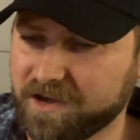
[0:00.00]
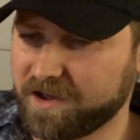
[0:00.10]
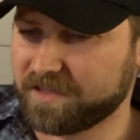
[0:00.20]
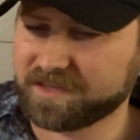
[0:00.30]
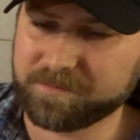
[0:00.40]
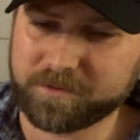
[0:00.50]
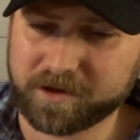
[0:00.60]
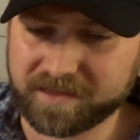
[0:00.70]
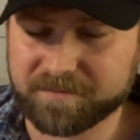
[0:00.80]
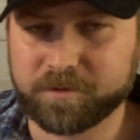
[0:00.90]
Now at that
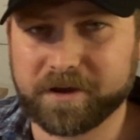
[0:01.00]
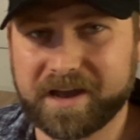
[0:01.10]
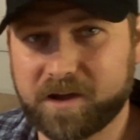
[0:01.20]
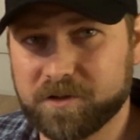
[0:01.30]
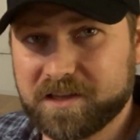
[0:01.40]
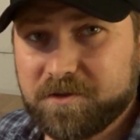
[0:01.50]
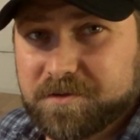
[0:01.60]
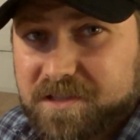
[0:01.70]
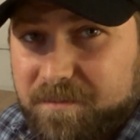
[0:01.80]
point I'd only used